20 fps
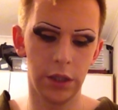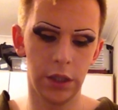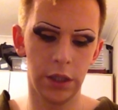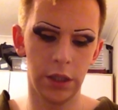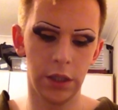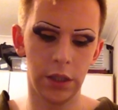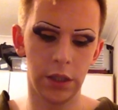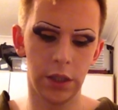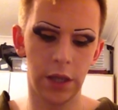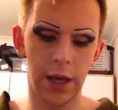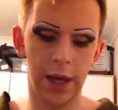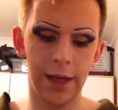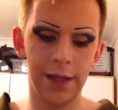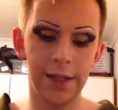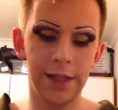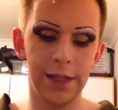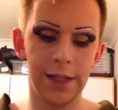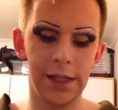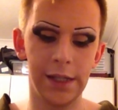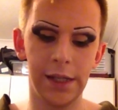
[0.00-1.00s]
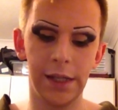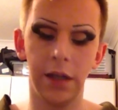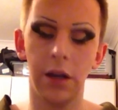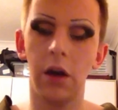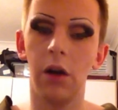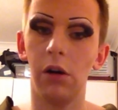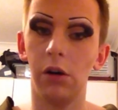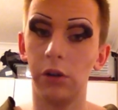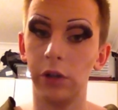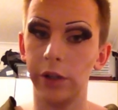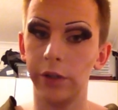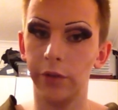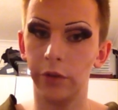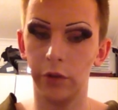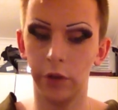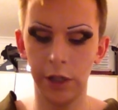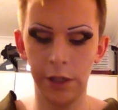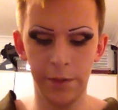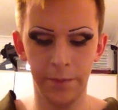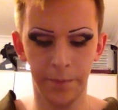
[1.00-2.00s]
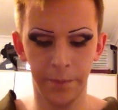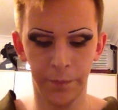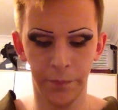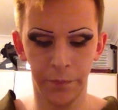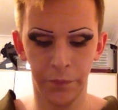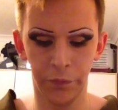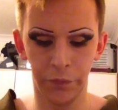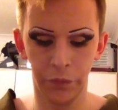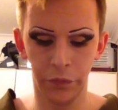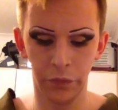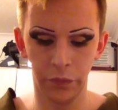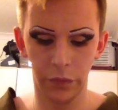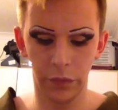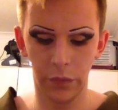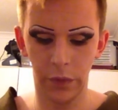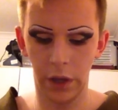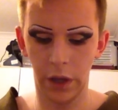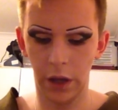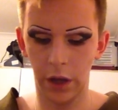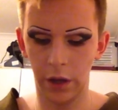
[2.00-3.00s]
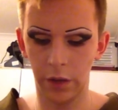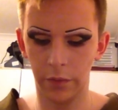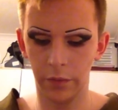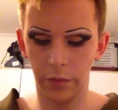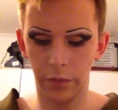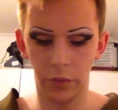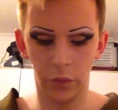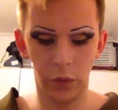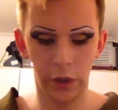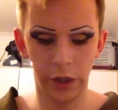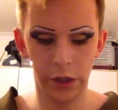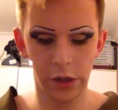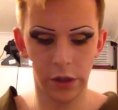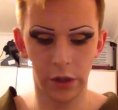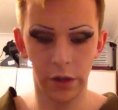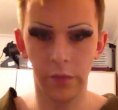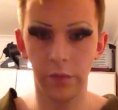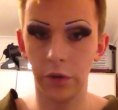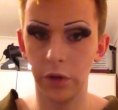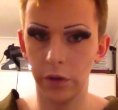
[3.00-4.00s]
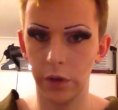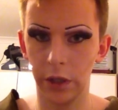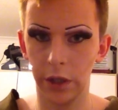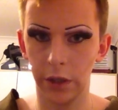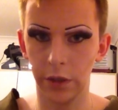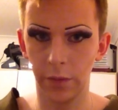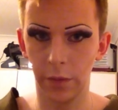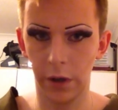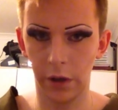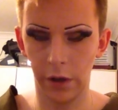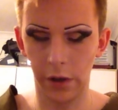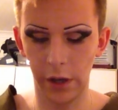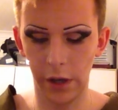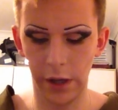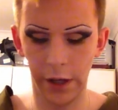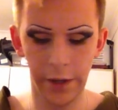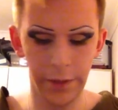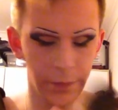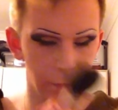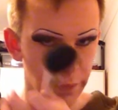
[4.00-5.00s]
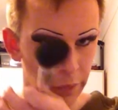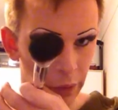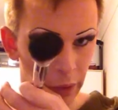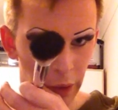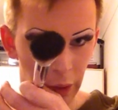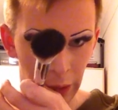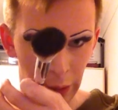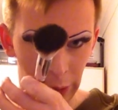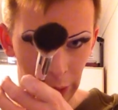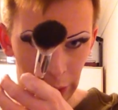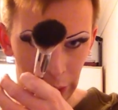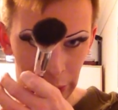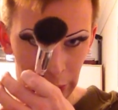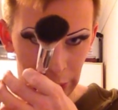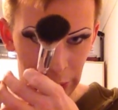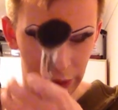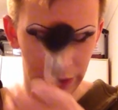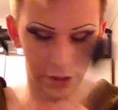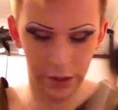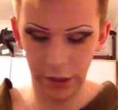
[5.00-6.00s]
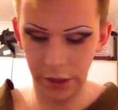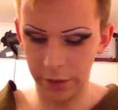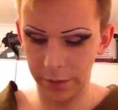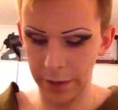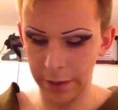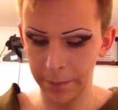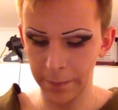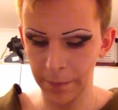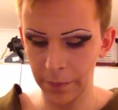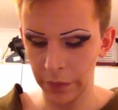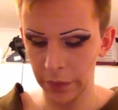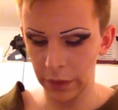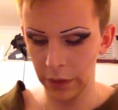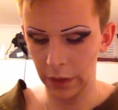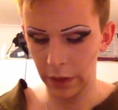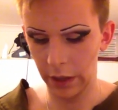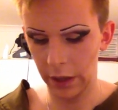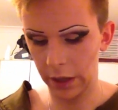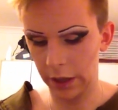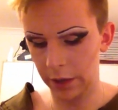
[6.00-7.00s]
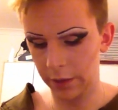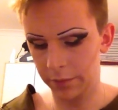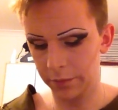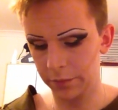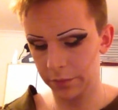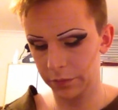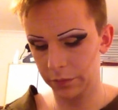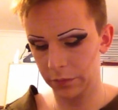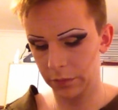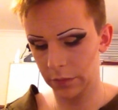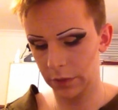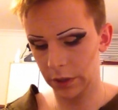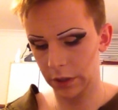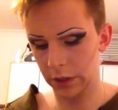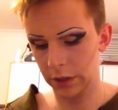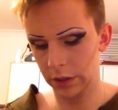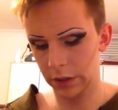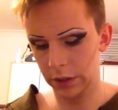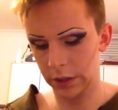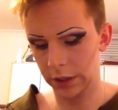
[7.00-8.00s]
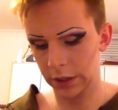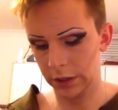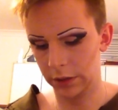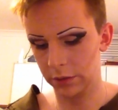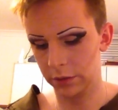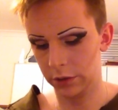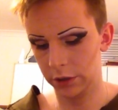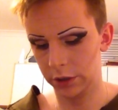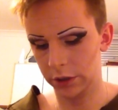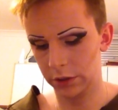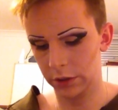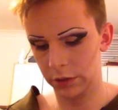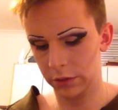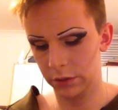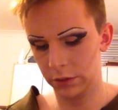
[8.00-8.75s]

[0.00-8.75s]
is 18 Ivory, which I'm using as my highlight. Excuse me. And just